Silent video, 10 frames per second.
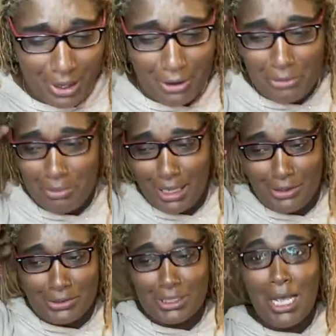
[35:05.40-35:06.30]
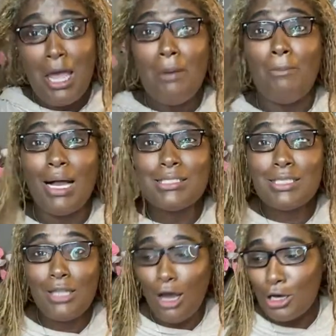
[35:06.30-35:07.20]
I know we
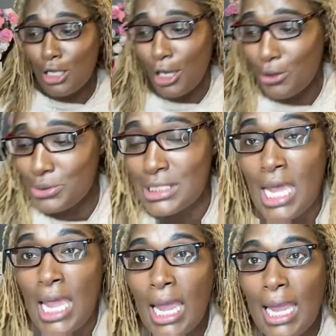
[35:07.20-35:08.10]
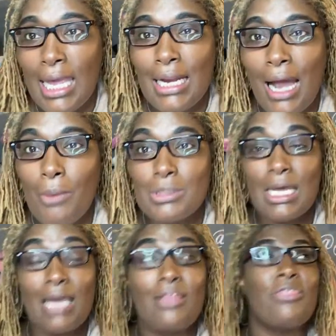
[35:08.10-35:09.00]
are growing our own bundles.
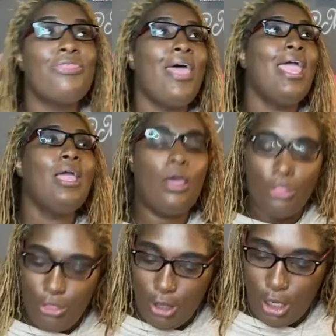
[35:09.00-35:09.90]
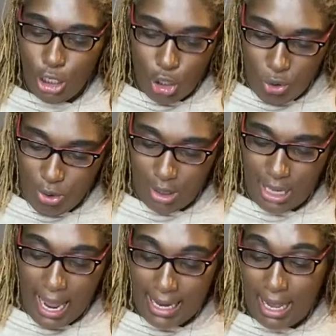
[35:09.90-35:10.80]
My salon closed, and I
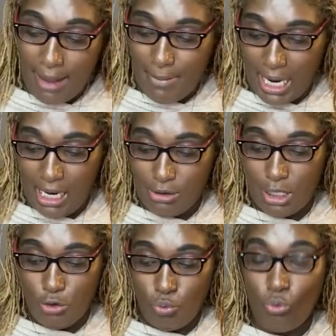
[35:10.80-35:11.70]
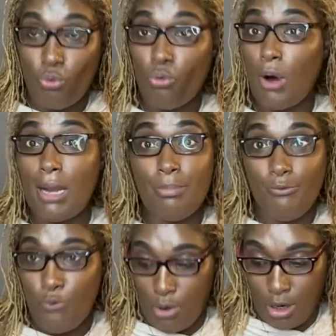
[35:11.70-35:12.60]
was like, thank the Lord.
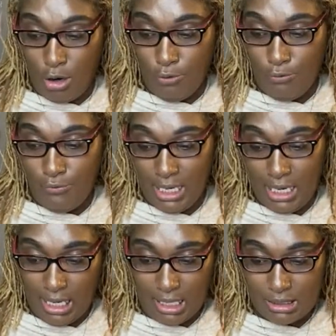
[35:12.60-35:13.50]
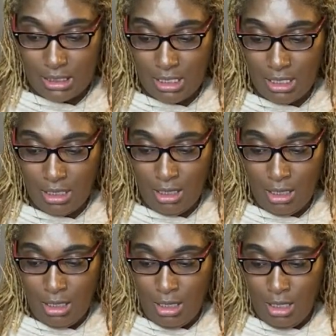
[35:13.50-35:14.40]
I got my hair done right before
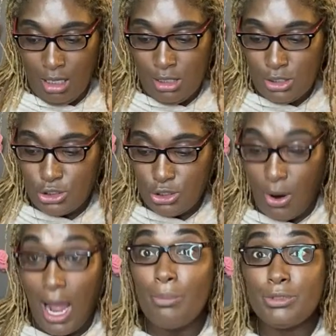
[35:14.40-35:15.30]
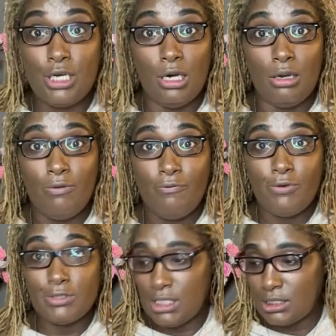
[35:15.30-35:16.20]
COVID hit.
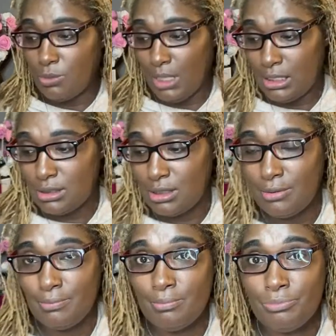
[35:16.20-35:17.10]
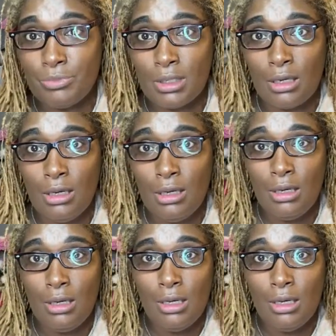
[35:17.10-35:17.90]
So I was good for 6 weeks.